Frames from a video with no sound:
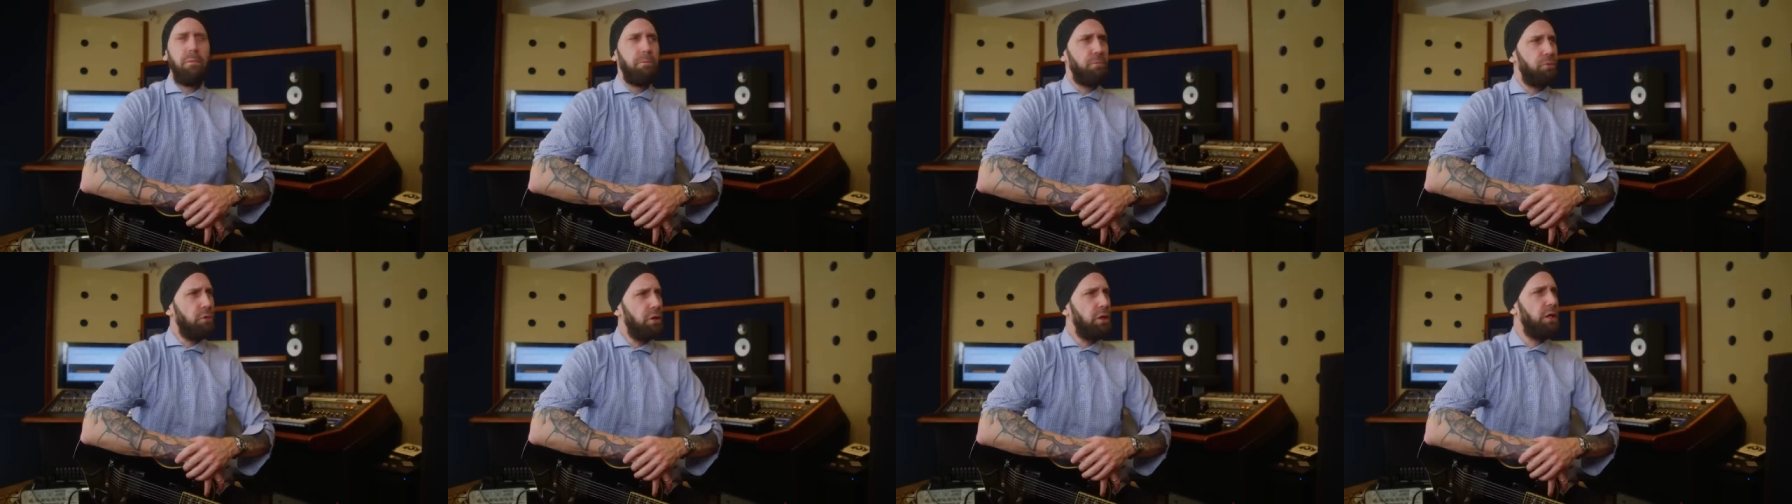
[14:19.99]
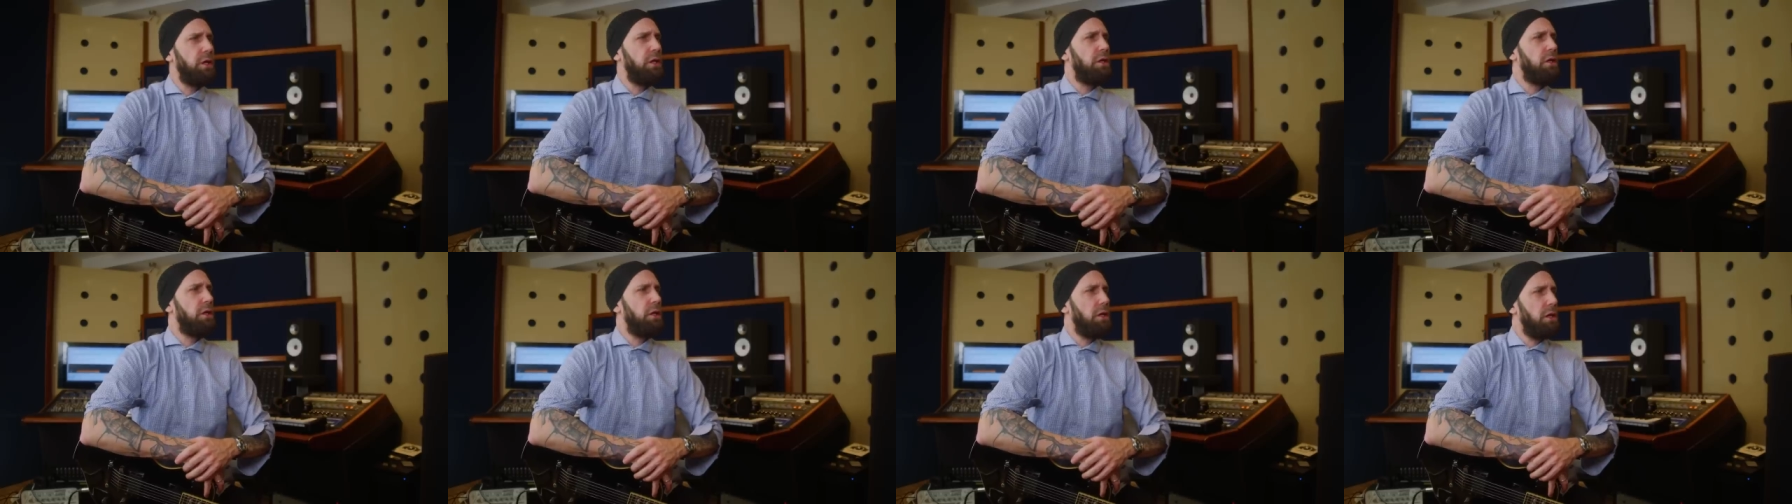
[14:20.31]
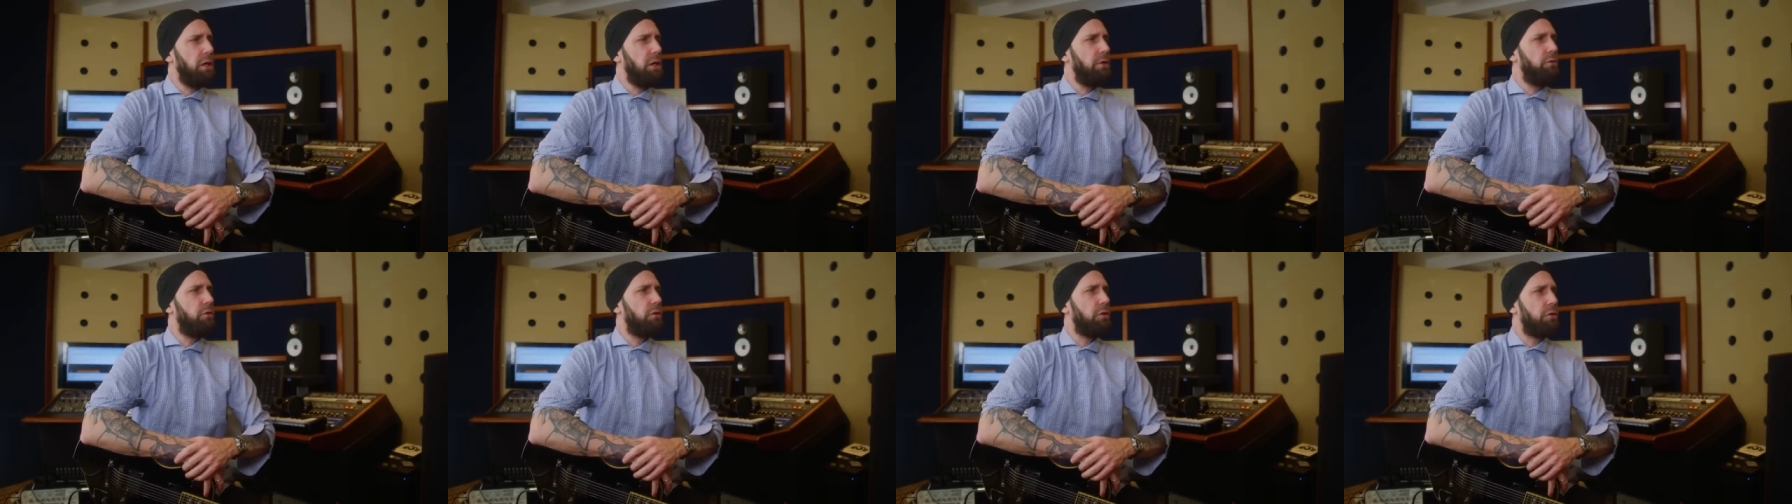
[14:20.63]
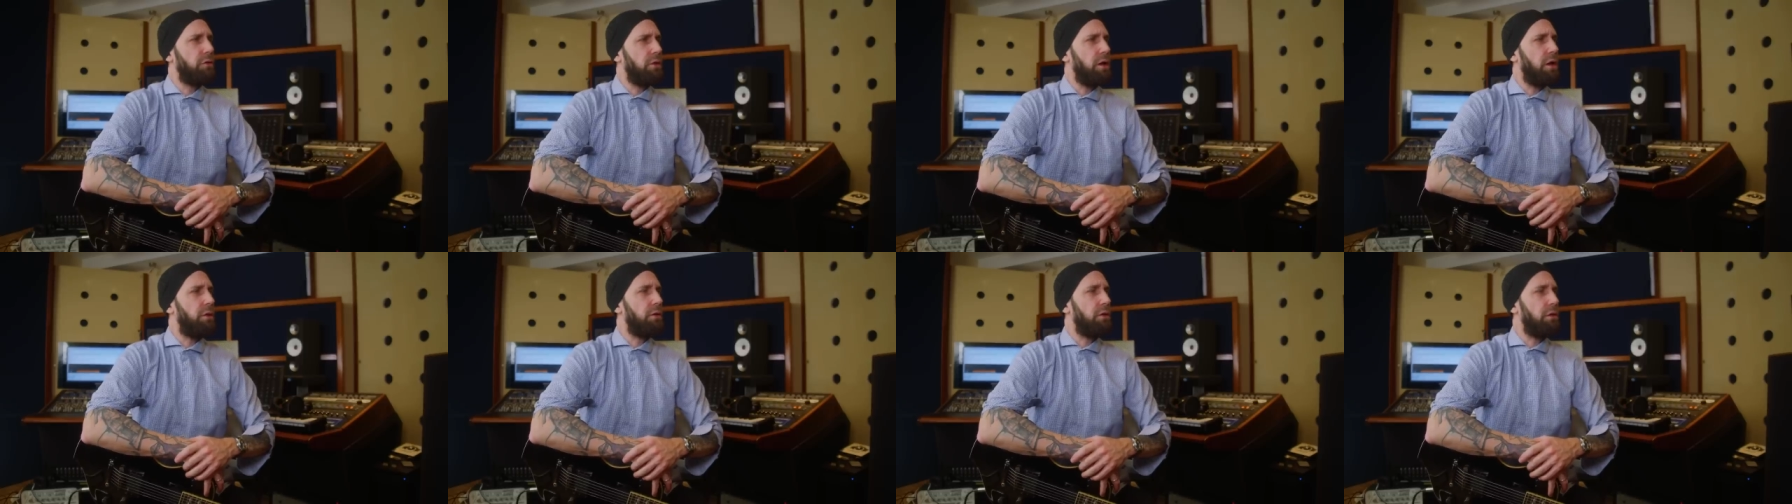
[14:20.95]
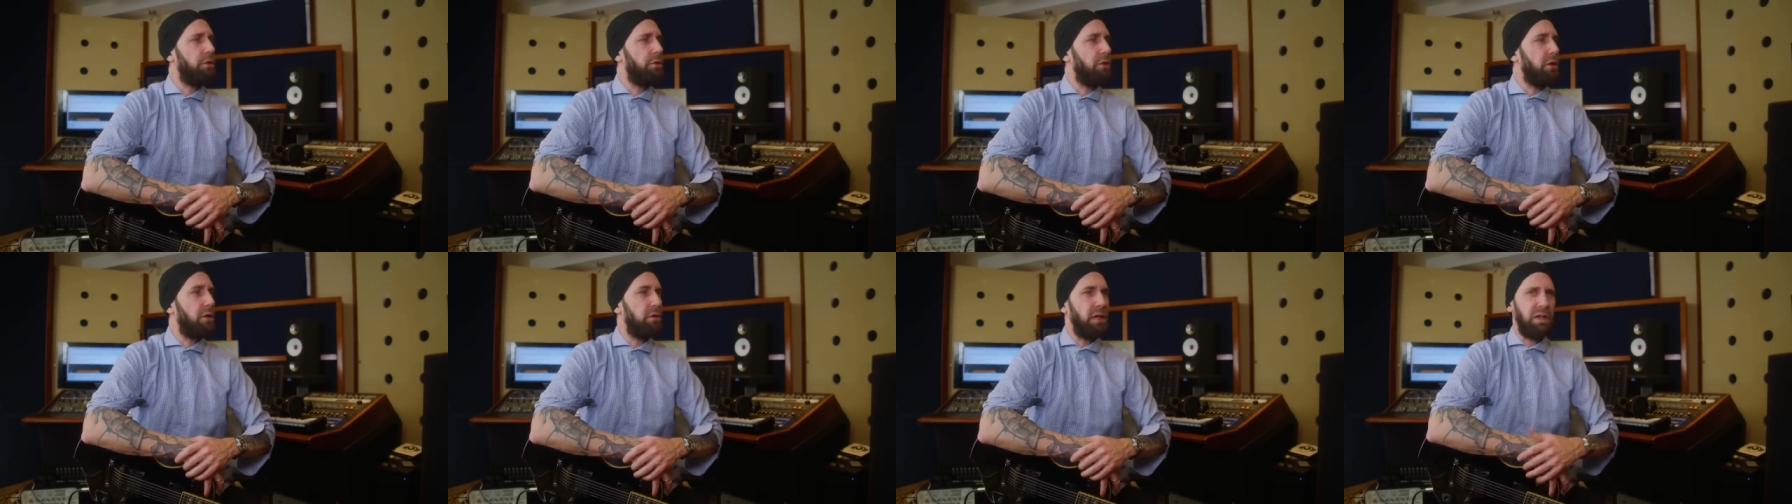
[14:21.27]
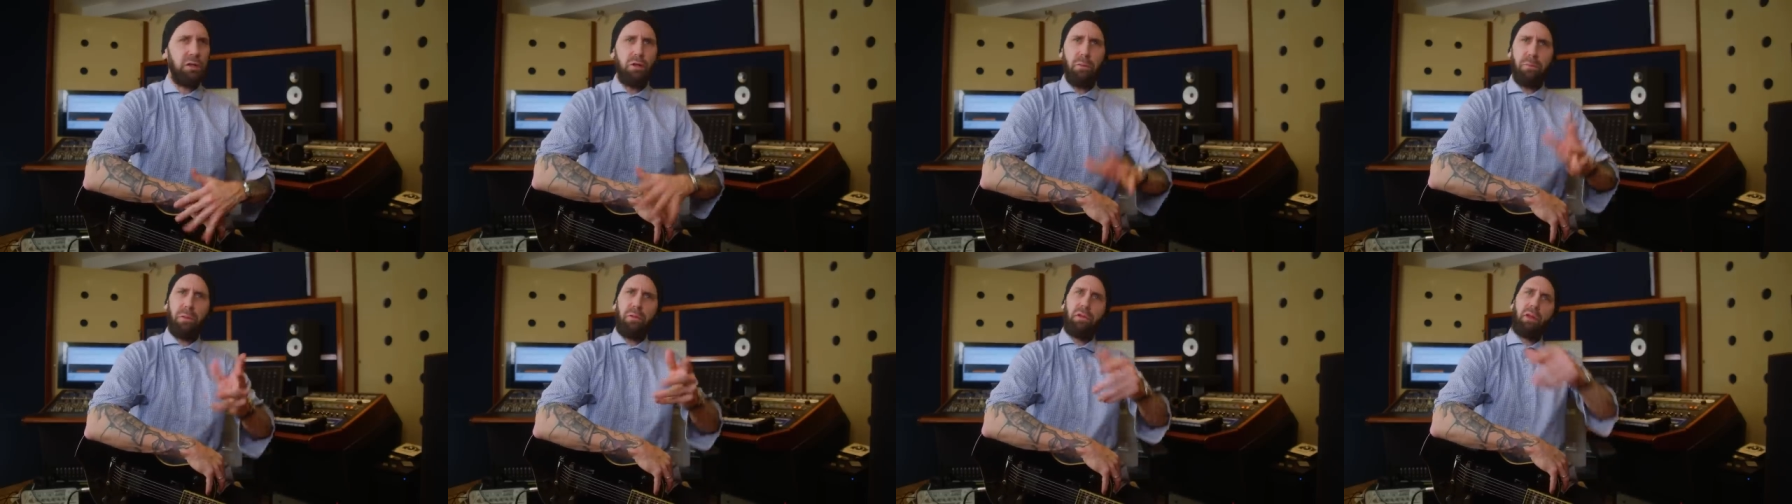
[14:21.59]
Pretty evil sounding things.
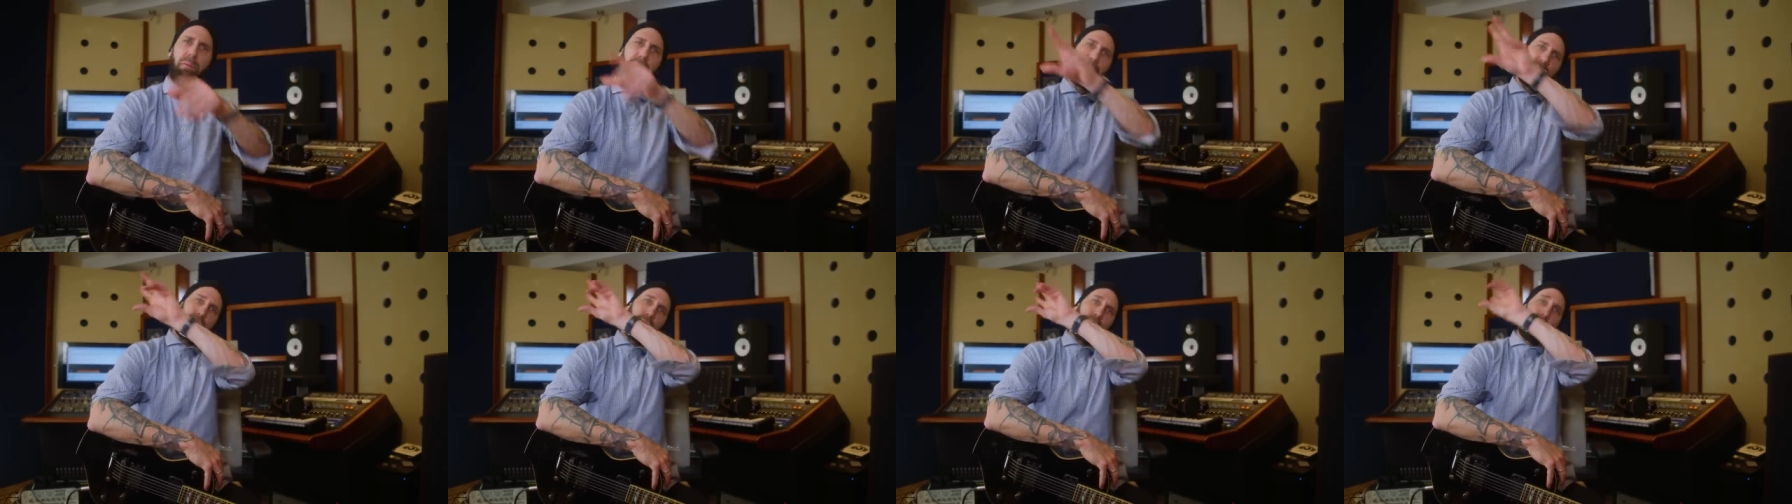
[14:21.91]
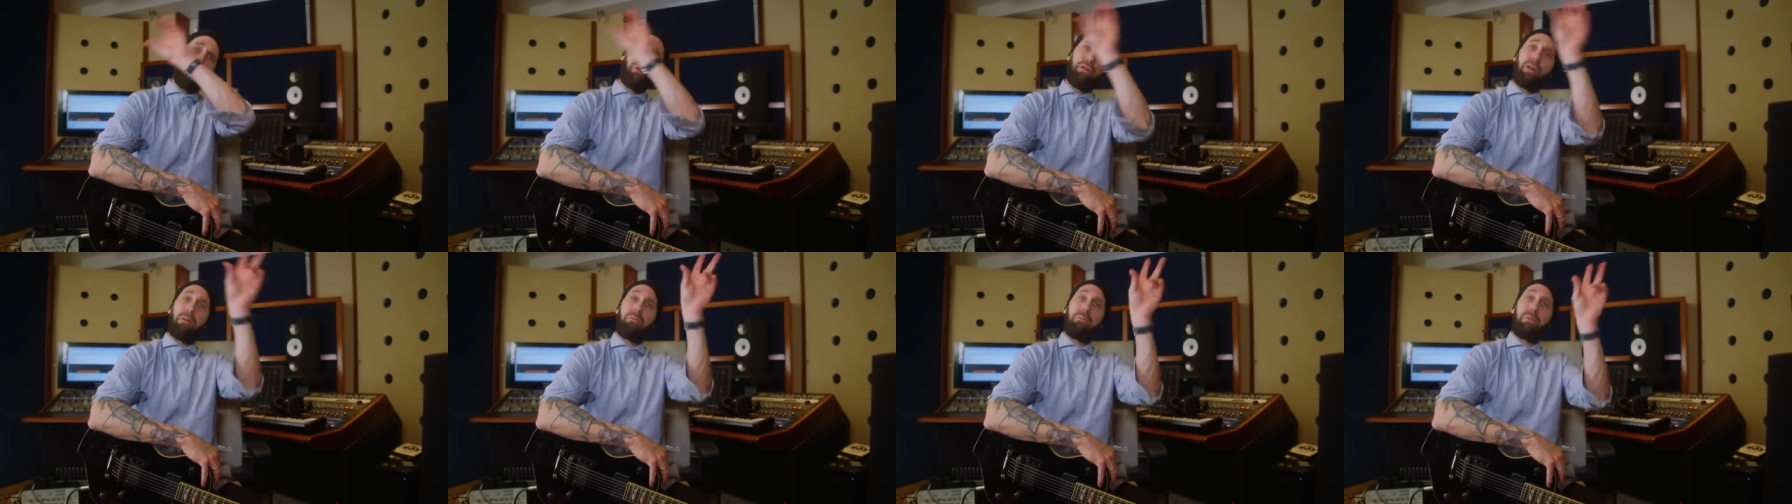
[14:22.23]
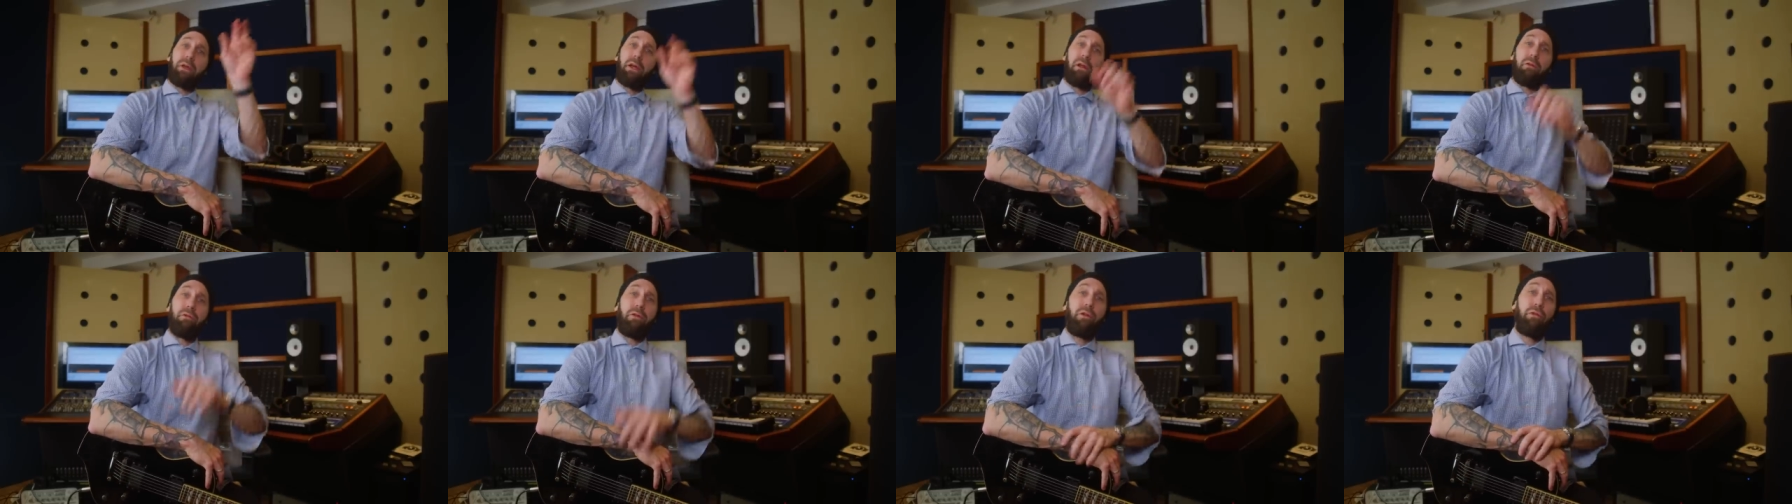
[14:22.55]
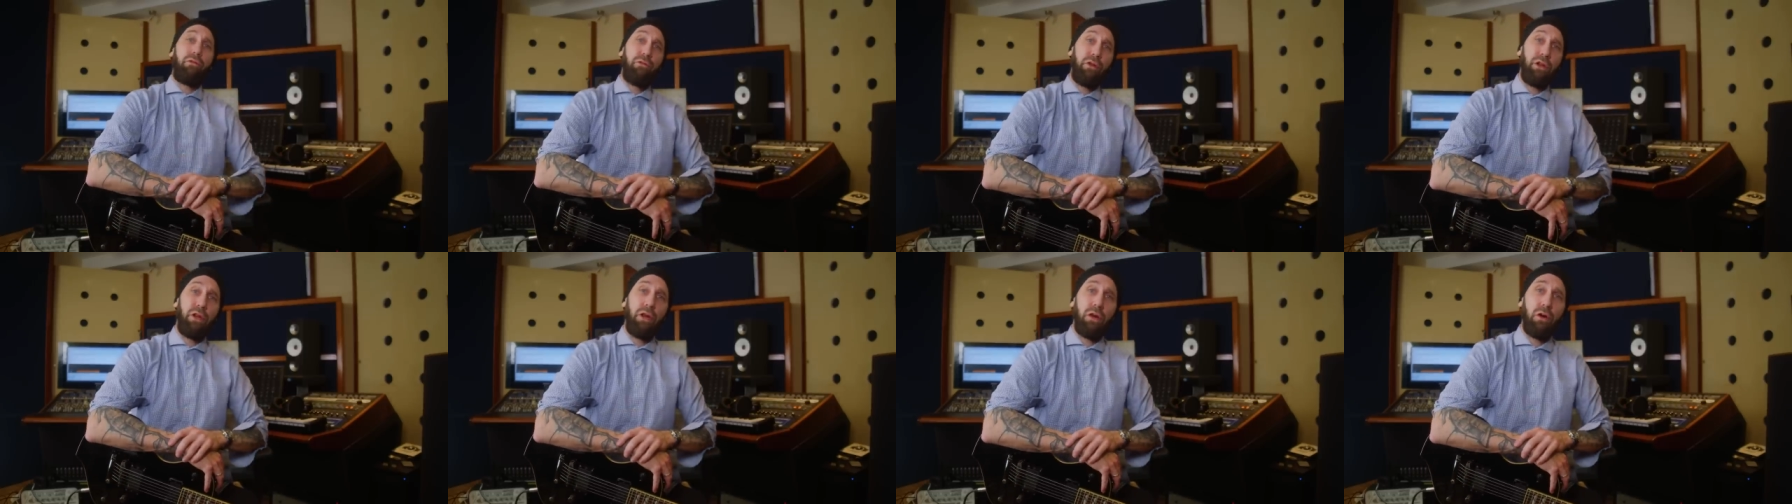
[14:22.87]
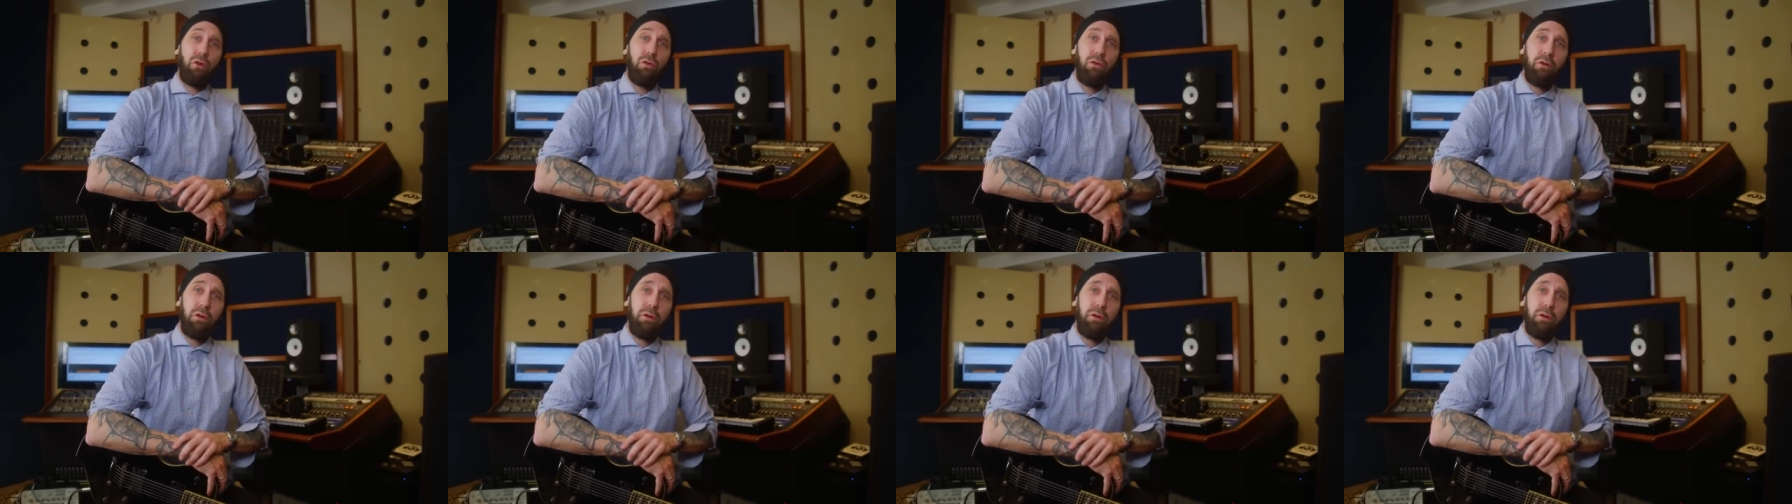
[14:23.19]
That could be something for the thumbnail of this video,